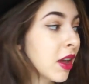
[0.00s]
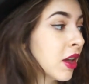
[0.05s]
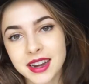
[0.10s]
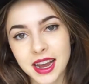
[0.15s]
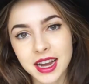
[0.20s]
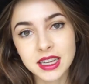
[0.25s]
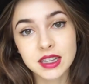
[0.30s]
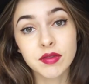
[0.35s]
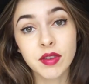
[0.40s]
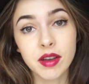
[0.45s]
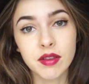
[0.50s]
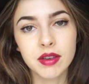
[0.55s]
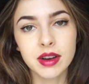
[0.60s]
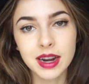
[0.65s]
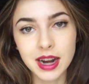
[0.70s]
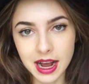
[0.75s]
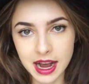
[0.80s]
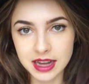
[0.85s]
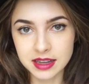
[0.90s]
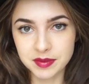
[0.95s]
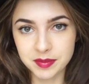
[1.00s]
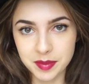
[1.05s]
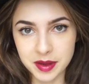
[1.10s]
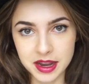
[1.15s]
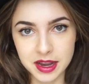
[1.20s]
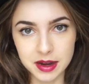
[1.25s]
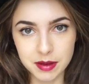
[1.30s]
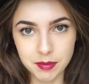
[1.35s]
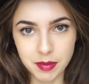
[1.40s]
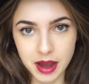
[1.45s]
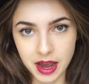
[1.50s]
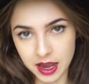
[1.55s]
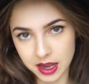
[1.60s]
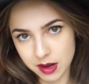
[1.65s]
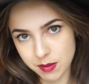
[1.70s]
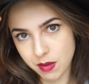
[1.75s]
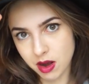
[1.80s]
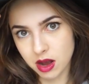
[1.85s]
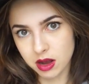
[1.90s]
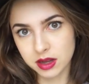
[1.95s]
My next favorite has been
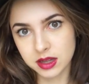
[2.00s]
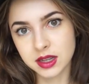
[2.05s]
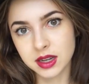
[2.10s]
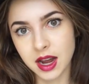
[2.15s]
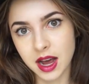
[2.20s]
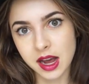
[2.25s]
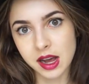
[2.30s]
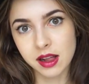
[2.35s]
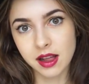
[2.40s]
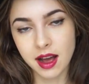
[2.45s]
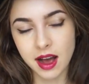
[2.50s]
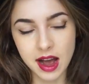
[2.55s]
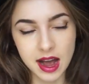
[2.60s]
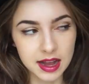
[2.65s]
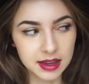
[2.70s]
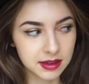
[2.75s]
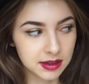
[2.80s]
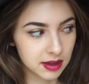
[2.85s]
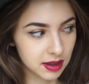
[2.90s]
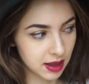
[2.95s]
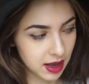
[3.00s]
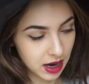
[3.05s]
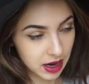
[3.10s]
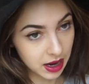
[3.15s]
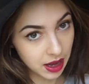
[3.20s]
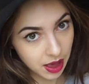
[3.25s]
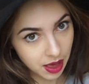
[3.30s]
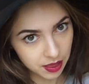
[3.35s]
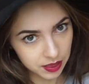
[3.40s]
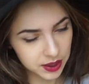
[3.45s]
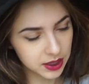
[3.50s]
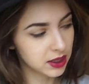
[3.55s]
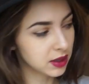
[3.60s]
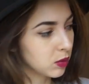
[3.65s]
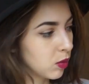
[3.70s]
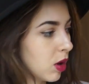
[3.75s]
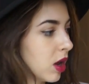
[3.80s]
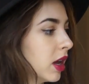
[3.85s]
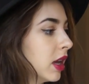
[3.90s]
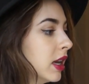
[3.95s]
Panama style hats like
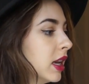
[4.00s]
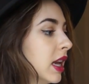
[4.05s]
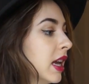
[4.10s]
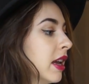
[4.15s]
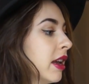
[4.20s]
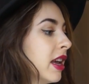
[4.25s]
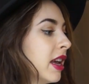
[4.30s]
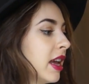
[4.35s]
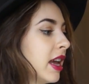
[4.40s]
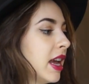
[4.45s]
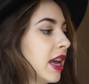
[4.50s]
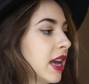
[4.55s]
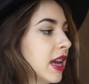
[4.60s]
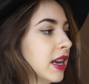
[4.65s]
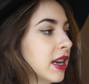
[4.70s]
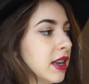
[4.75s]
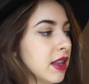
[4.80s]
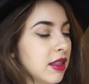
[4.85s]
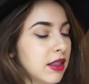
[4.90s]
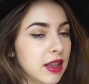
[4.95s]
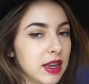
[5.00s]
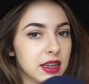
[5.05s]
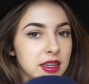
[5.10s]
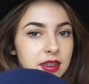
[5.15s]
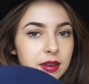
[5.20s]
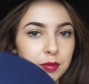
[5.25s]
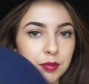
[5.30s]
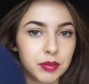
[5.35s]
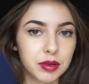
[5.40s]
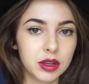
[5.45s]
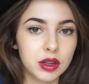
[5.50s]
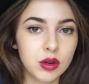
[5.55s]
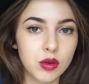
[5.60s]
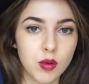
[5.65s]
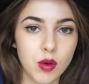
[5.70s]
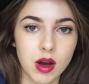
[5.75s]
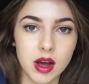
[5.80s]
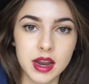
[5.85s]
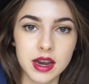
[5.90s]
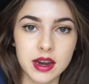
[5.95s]
this one and this
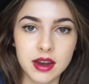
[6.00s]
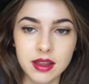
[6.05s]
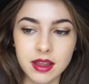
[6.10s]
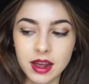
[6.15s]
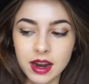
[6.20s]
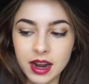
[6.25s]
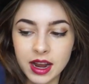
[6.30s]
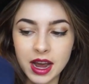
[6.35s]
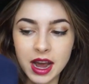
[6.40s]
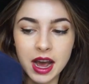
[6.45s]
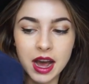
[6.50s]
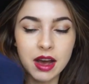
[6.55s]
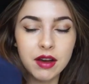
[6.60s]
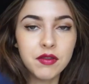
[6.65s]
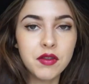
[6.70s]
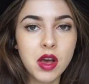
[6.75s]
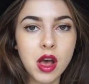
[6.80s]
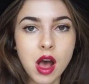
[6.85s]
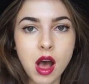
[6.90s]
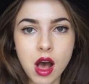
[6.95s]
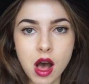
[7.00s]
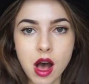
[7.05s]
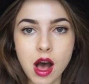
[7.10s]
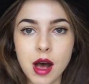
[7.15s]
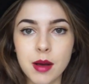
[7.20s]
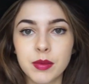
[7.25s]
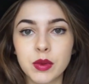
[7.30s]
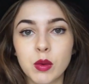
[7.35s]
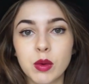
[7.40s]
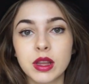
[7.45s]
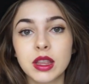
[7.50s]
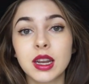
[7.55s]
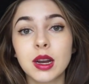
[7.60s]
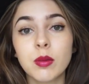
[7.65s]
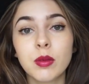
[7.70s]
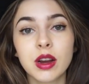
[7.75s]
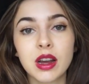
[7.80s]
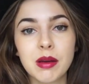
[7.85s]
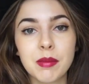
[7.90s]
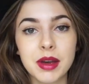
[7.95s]
blue one that I have. The one that
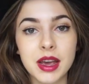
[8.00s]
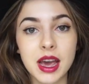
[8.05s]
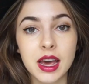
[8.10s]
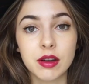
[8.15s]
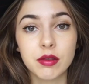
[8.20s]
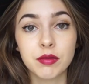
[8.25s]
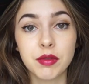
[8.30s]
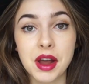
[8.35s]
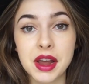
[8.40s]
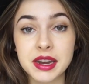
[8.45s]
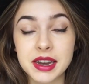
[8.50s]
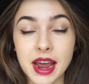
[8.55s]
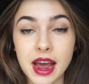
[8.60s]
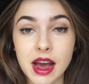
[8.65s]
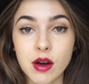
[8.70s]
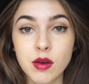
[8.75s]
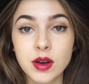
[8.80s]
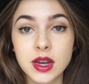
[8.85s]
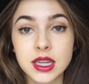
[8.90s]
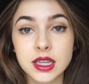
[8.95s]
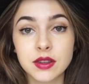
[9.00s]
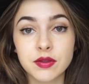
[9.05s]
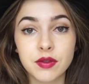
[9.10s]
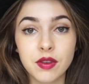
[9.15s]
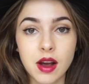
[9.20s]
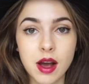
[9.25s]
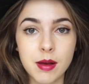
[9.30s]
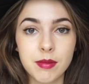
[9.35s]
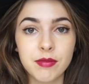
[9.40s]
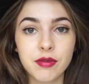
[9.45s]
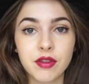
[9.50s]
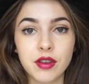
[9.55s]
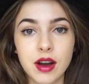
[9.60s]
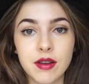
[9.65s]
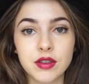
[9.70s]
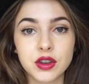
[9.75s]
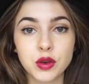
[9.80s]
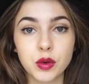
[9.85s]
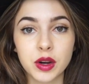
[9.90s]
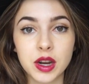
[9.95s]
I'm wearing on my head right now is from
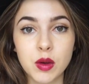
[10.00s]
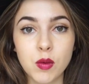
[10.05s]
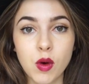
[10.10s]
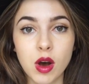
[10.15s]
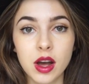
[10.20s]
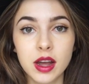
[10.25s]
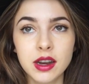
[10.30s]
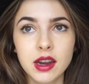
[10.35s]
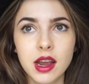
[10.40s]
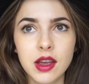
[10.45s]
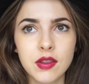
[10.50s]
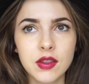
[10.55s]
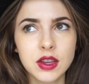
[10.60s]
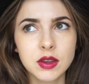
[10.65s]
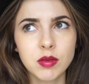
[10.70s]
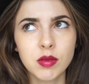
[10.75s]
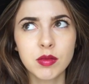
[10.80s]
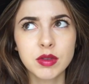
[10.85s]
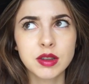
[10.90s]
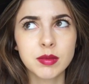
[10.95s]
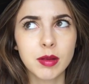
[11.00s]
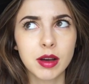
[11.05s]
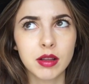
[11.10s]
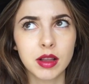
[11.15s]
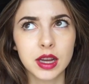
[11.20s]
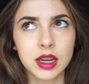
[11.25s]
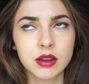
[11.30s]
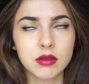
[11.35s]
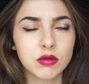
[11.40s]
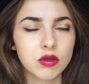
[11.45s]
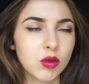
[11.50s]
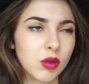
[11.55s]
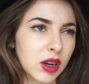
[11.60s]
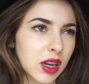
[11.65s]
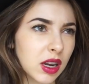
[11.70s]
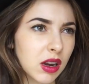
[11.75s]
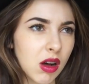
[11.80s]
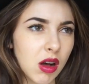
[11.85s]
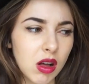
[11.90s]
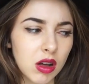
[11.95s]
Forever 21, and this one was about like
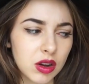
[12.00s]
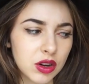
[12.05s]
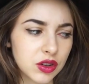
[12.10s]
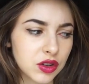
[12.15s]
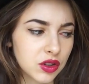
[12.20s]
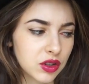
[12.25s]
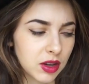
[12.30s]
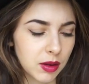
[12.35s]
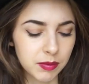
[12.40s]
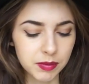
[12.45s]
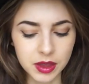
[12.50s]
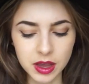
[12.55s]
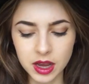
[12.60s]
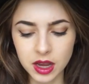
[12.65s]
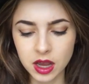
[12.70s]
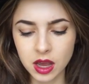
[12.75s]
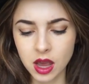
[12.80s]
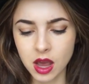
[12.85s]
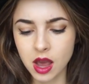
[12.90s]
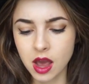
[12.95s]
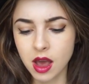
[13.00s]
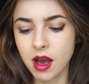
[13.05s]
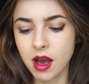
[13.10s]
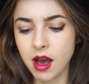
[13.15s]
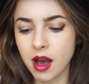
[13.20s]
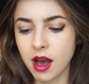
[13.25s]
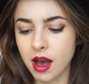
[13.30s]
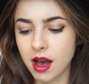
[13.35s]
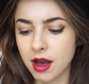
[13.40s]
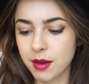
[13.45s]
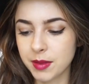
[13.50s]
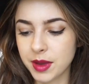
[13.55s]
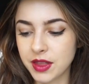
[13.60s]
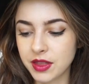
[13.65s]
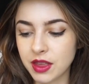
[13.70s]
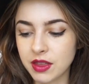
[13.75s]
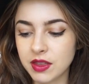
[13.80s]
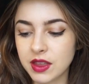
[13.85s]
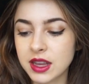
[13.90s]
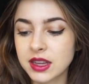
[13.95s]
$20 or something.
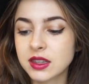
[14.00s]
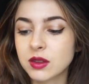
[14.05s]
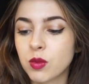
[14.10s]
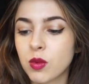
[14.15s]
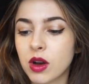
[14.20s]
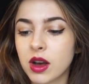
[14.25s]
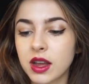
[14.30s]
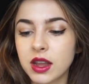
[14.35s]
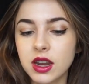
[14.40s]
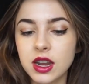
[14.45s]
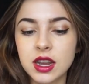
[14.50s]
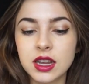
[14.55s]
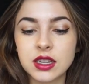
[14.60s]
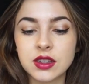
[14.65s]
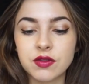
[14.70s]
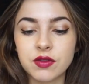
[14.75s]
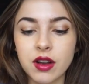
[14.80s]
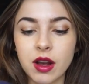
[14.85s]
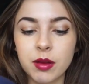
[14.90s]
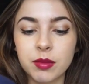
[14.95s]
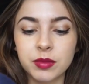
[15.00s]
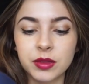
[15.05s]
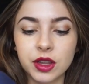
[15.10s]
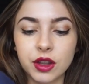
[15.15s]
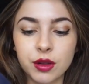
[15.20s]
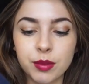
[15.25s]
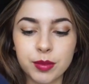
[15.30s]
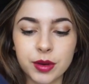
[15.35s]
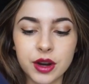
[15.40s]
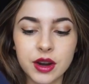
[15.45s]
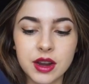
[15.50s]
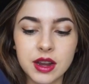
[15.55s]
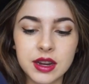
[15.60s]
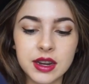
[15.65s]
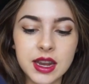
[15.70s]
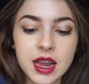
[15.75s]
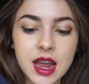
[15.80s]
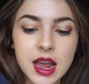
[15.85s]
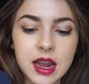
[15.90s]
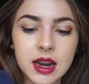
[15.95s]
And then this one is from Little
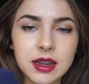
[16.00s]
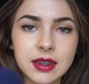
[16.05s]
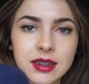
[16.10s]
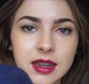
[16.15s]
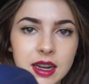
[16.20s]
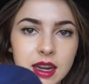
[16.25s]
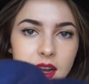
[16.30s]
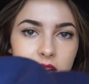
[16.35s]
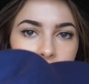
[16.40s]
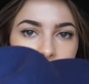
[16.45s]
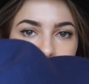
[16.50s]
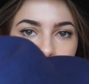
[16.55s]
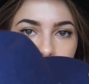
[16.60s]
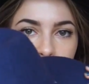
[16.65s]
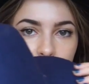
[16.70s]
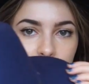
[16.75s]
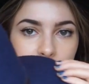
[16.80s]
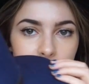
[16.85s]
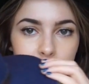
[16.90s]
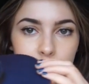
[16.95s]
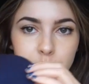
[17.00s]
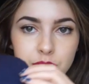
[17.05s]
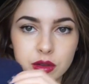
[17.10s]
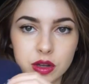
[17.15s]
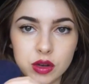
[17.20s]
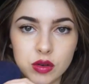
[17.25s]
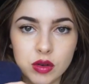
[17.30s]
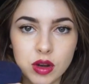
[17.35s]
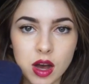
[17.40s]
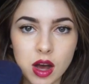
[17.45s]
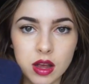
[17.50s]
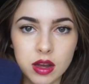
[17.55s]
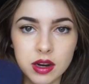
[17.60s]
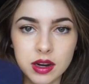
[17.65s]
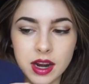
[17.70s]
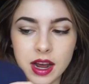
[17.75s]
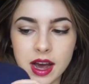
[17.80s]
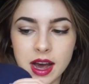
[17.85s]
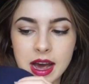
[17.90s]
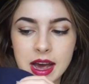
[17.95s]
Burgundy, and it's like a navy blue
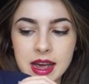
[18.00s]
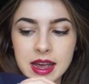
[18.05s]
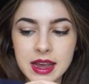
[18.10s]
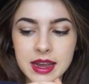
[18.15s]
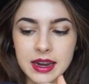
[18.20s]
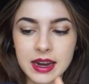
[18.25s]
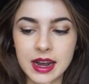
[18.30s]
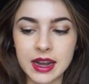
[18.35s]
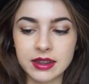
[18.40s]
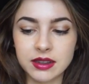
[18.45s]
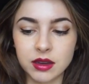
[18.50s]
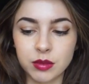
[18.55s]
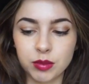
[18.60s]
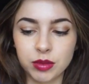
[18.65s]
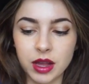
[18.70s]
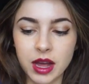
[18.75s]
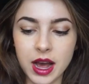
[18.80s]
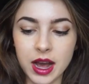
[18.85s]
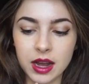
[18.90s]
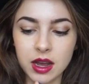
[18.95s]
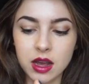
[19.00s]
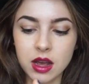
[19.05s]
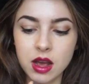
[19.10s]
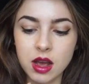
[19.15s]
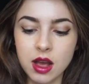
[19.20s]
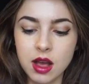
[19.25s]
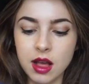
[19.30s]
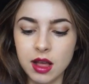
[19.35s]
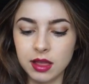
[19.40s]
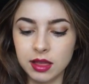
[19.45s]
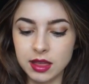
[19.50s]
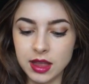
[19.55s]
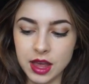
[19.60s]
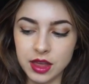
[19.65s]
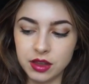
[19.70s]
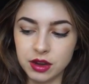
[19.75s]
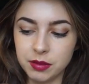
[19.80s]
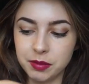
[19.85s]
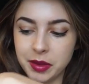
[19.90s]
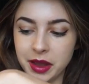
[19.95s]
colored hat, and it has a black
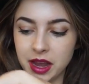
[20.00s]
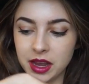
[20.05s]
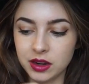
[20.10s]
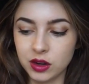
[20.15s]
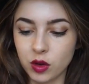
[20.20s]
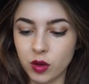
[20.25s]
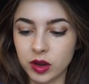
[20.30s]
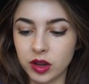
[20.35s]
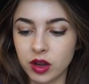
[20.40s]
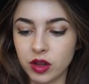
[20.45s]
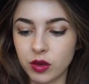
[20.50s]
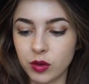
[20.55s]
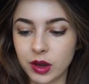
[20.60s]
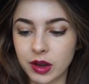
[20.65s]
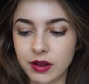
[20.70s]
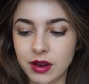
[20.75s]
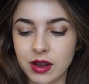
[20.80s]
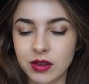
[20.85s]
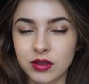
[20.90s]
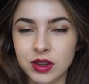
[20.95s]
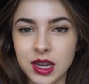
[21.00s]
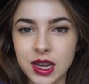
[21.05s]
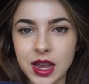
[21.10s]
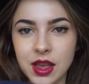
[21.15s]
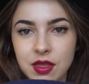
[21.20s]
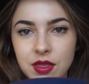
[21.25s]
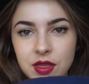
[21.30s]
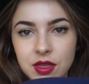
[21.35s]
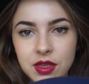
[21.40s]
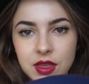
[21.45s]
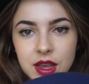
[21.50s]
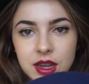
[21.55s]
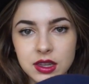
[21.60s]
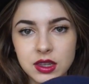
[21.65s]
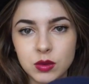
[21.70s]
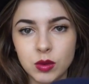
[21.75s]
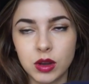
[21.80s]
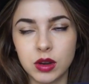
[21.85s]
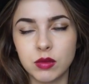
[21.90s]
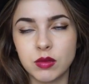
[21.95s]
leather band going all the way around it, and
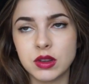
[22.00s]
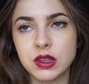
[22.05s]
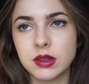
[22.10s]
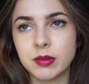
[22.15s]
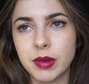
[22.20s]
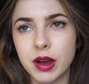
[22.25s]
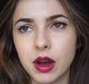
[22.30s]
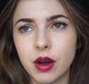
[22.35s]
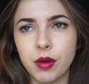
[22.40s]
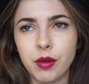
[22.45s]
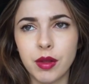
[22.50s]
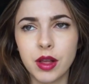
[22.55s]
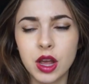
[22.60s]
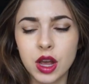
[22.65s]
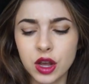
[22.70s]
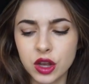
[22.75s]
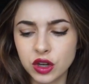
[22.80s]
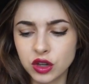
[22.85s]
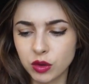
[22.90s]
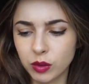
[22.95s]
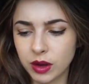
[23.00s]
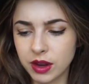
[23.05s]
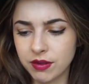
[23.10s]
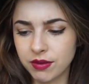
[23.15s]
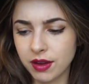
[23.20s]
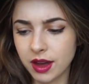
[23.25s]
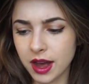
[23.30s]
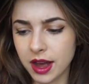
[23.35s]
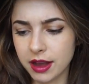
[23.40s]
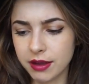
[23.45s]
this one was about $25,